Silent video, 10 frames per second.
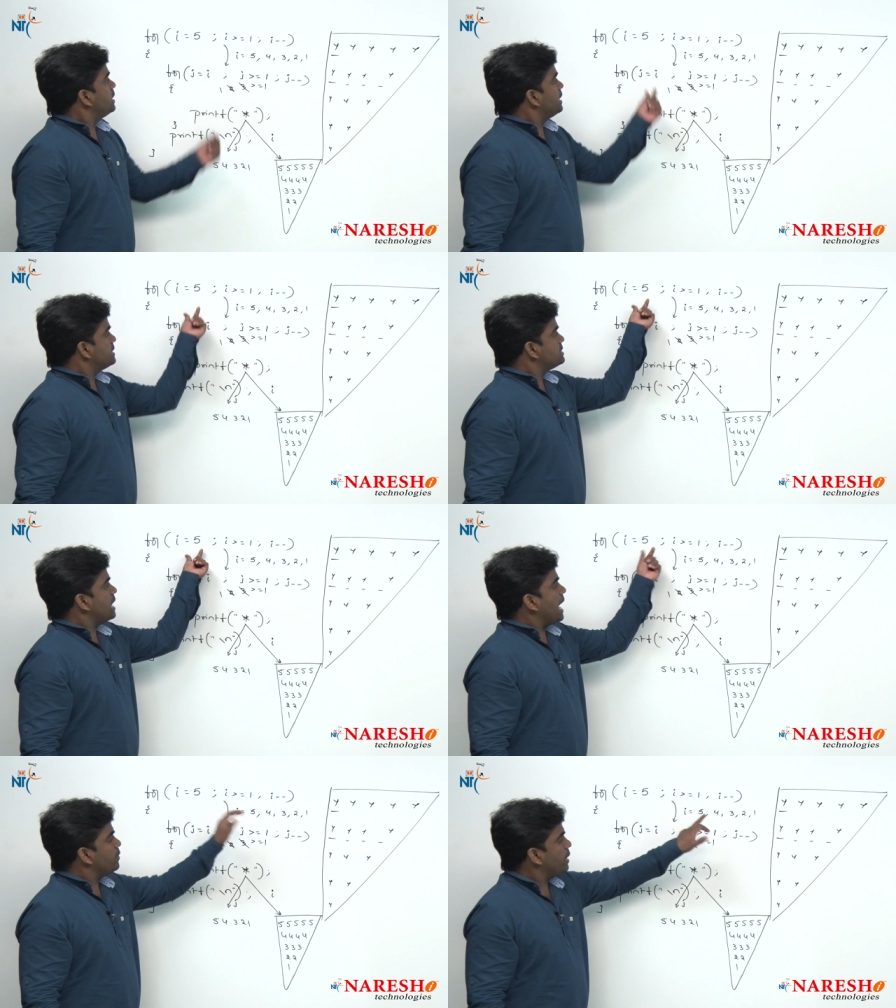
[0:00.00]
Next
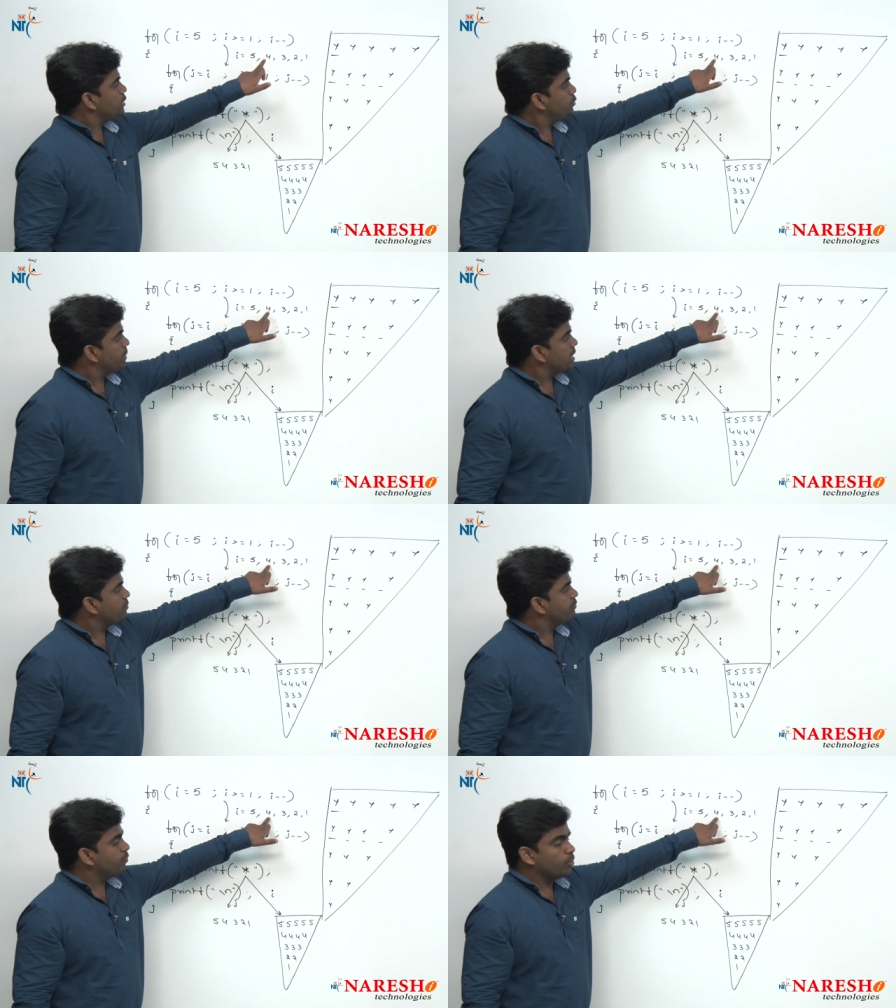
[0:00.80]
I value
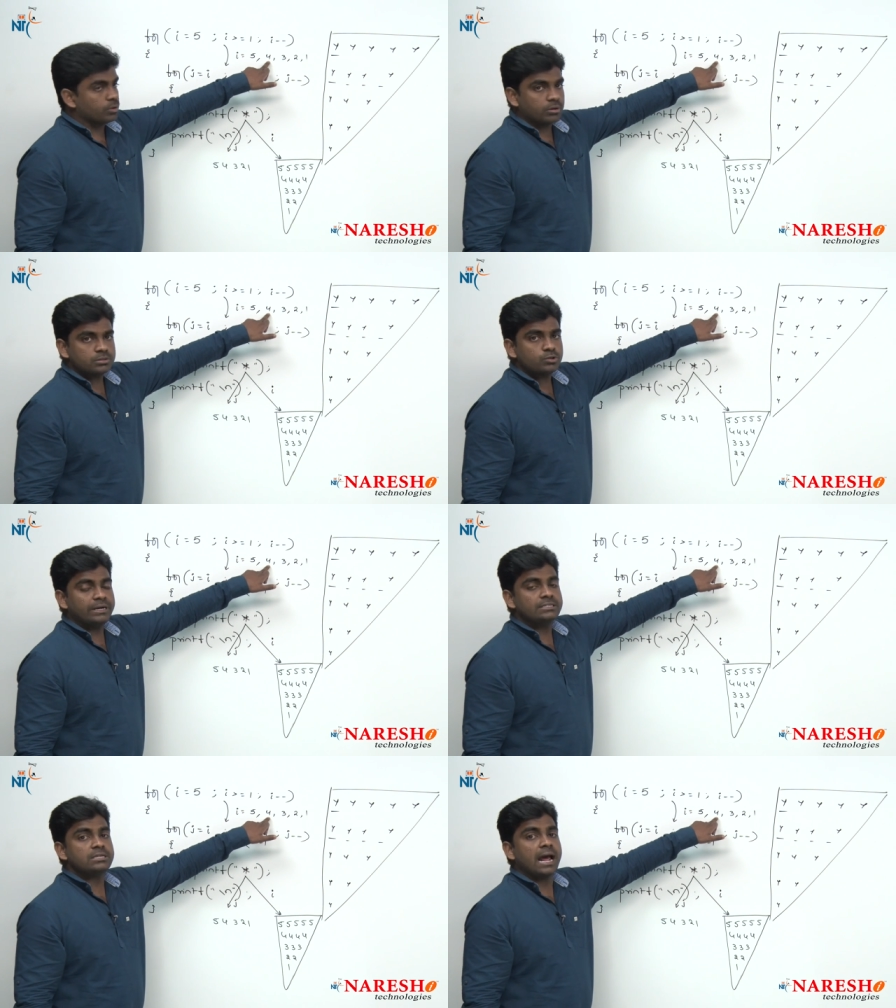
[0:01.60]
become 4. So,
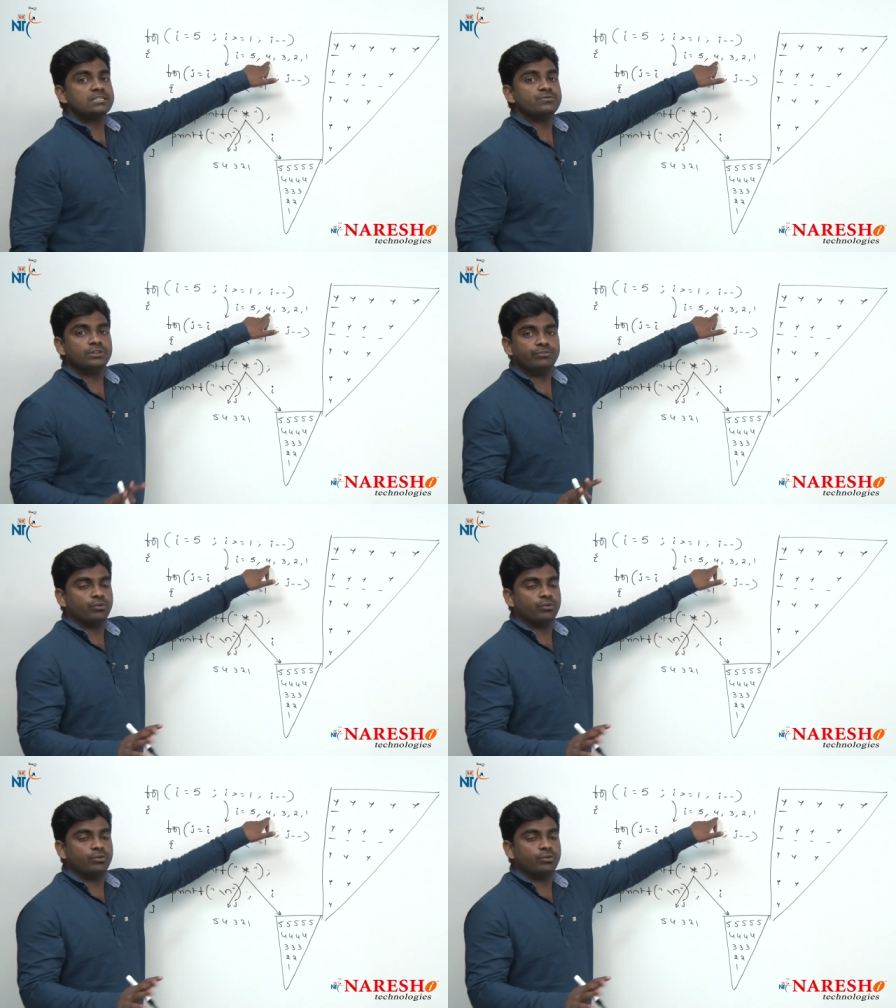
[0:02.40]
it starts with a